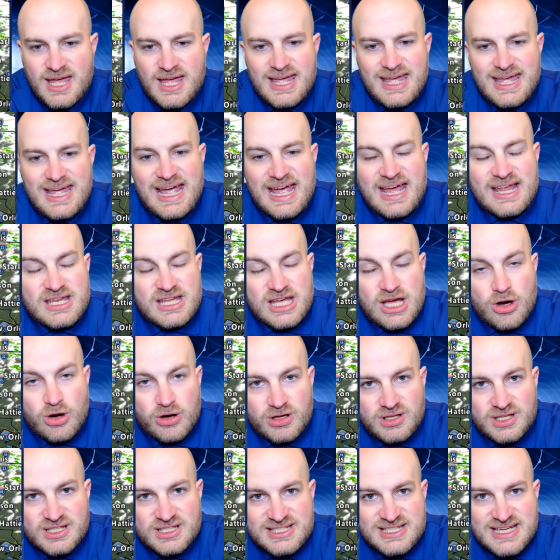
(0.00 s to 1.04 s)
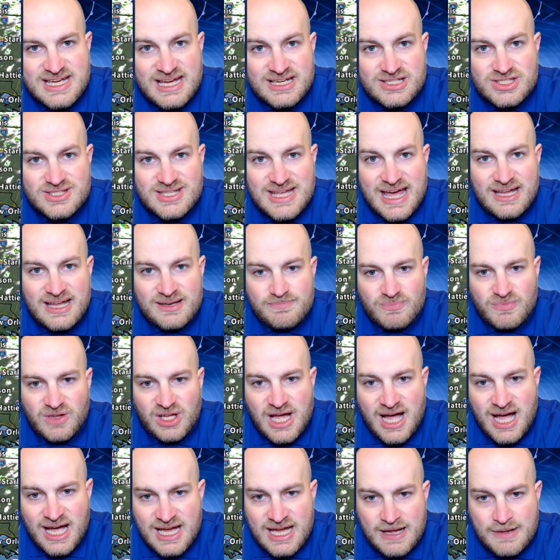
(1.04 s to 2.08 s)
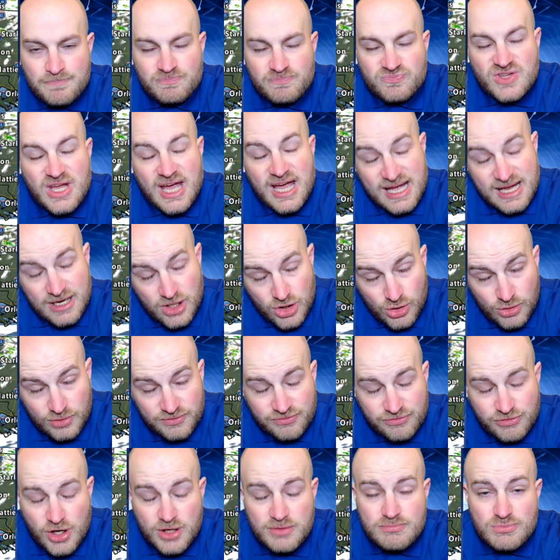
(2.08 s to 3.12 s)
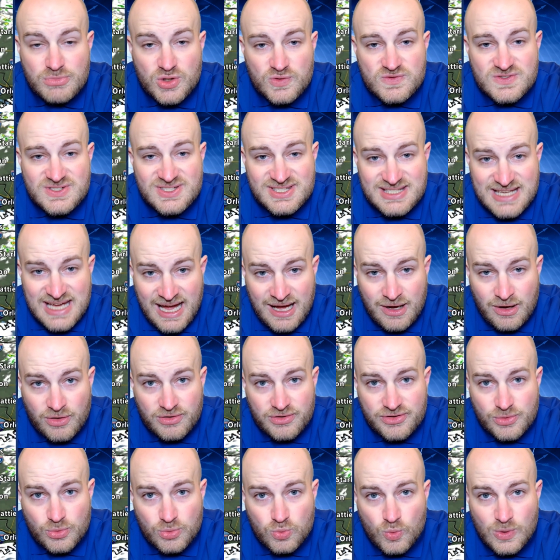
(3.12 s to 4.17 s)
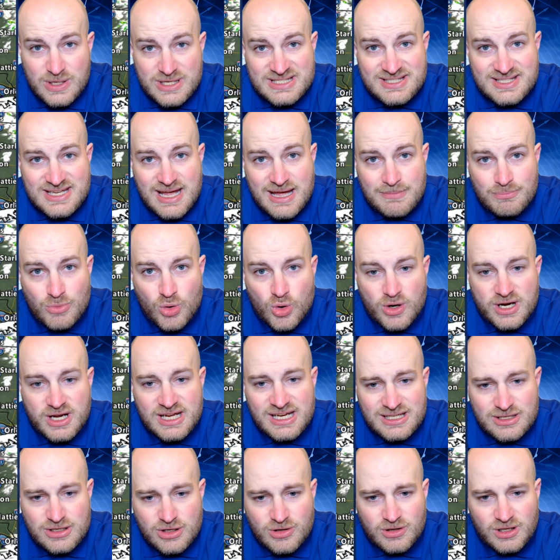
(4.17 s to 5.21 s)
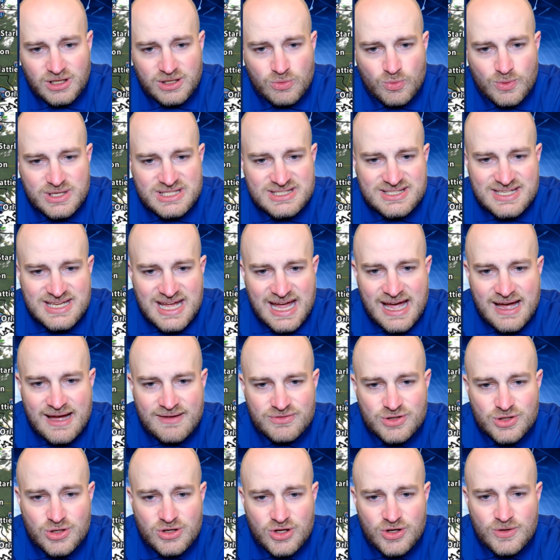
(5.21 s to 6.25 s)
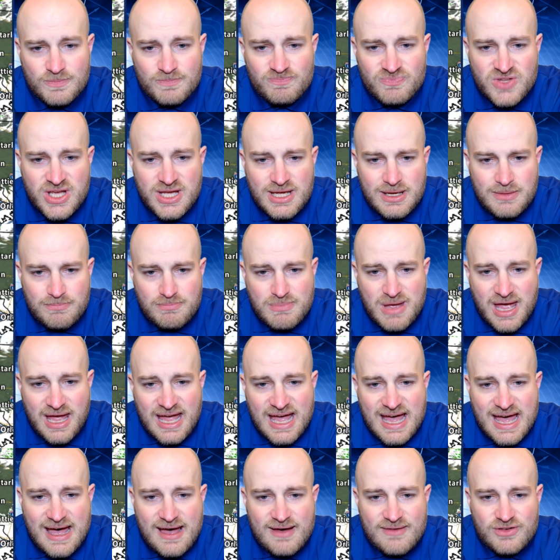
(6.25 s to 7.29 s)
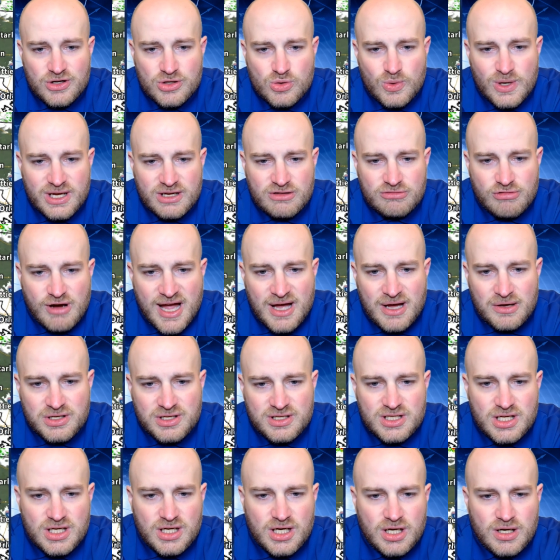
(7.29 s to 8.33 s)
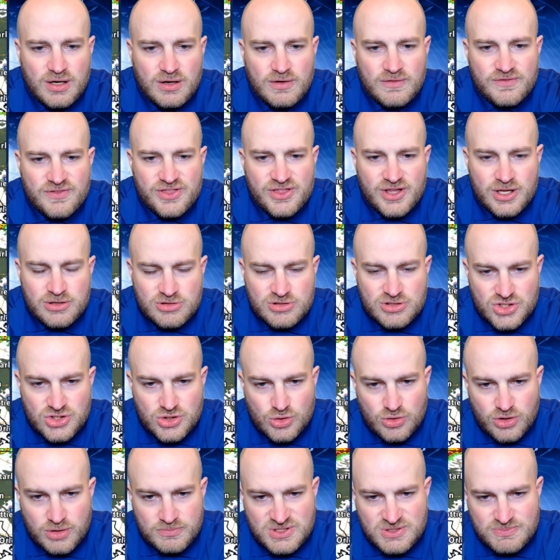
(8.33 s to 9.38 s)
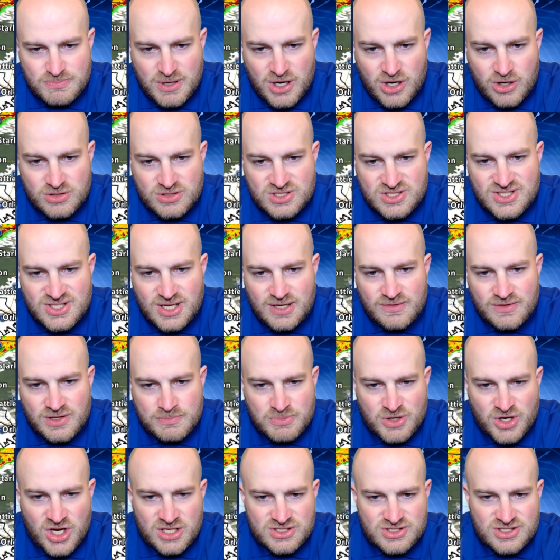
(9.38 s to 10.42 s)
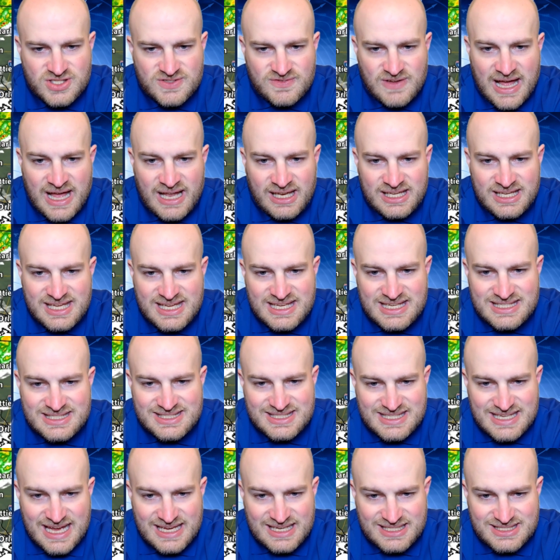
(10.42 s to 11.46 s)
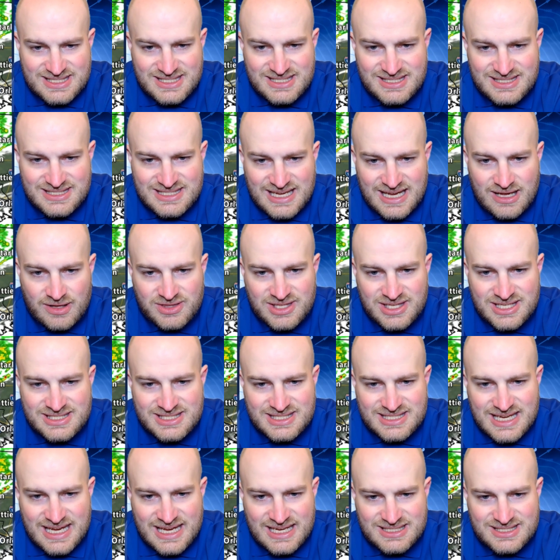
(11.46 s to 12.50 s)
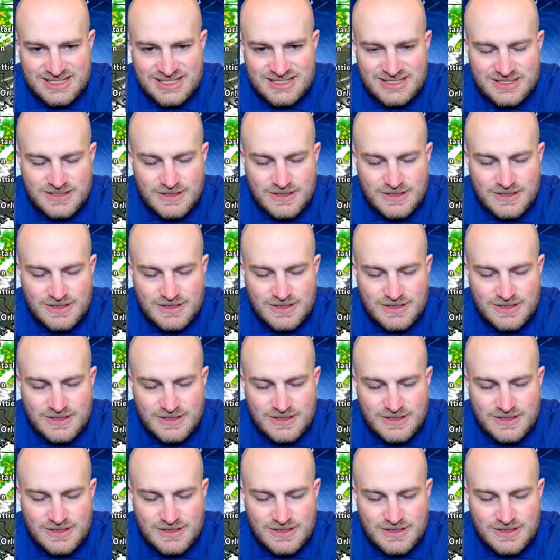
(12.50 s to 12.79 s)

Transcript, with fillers: and the Arklatex. That line and cold front moves south Wednesday morning to early Wednesday afternoon. May have a quick round of thunderstorms, parts of the Brazos Valley, East Texas, Southeast Texas,